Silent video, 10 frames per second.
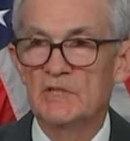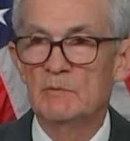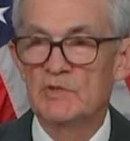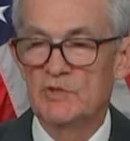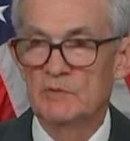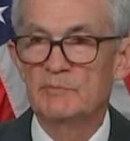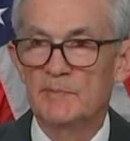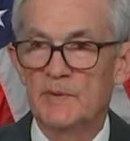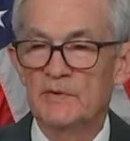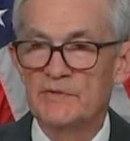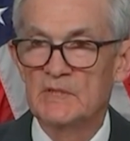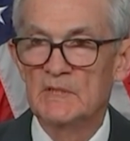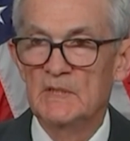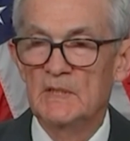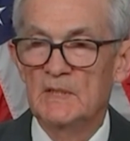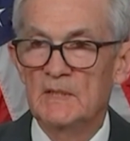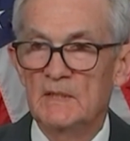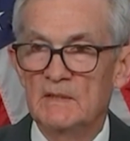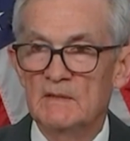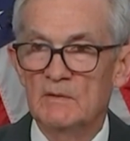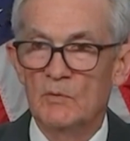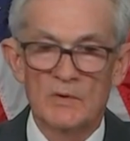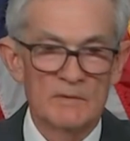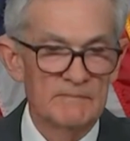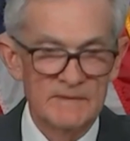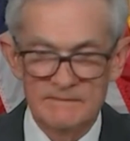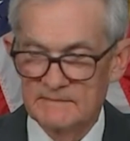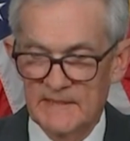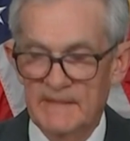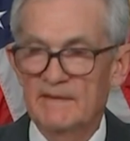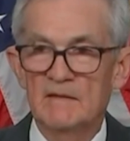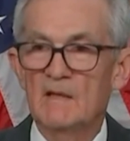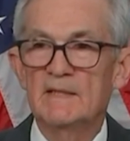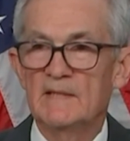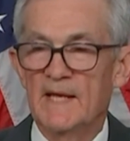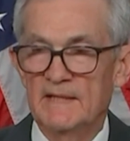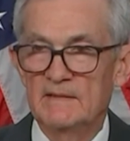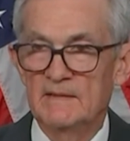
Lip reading: that we should propose or anything like that,